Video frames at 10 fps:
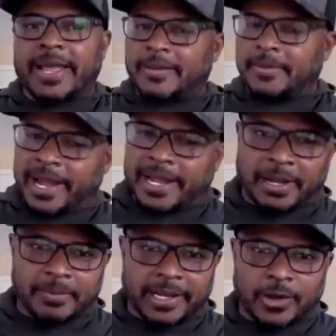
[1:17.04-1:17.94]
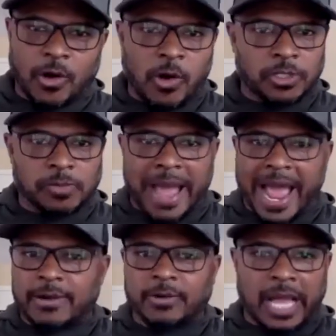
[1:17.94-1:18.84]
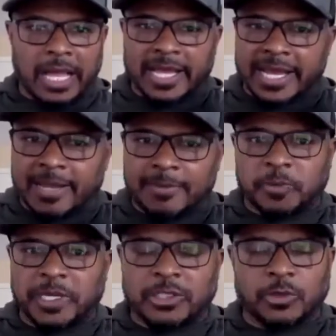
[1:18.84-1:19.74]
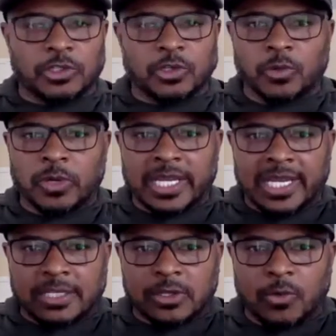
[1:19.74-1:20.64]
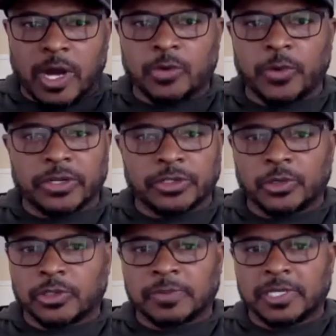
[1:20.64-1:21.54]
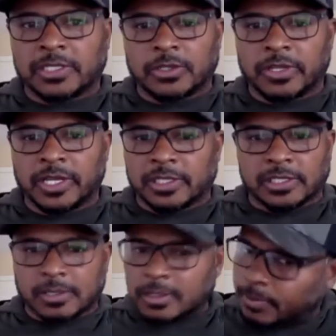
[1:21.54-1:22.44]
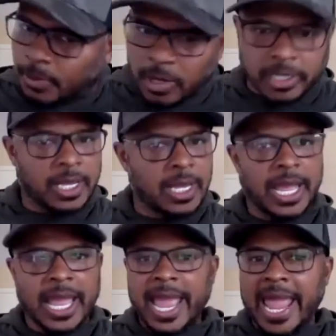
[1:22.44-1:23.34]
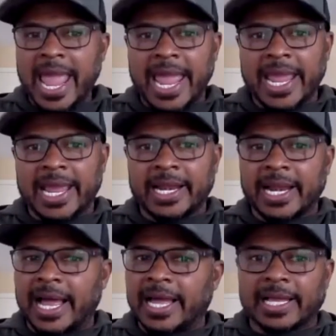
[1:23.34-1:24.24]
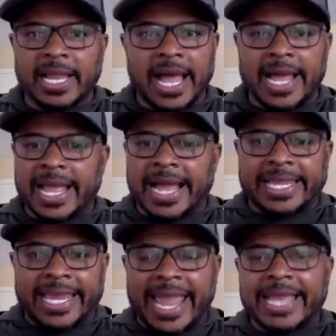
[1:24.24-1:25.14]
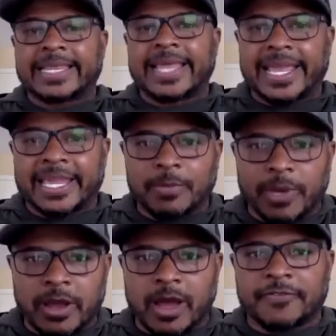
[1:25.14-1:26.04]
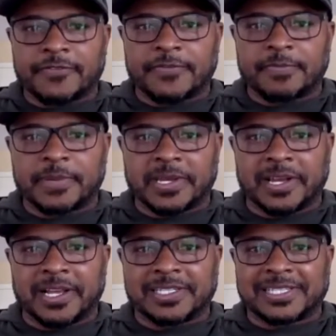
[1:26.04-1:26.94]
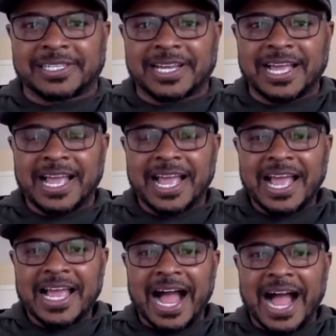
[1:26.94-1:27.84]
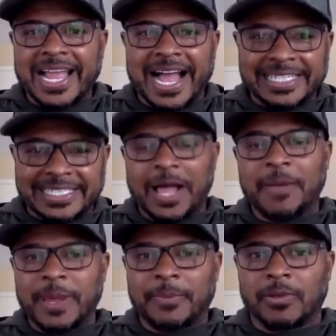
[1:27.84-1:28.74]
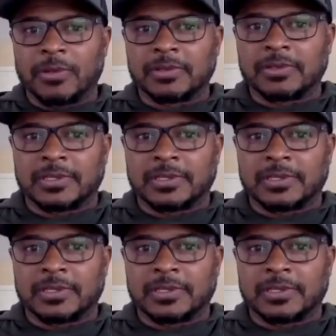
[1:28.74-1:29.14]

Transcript: My co-host, Matt, I'll let him speak to it too. He's the one who introduced me to this book. And I can't thank him enough, because I tell people,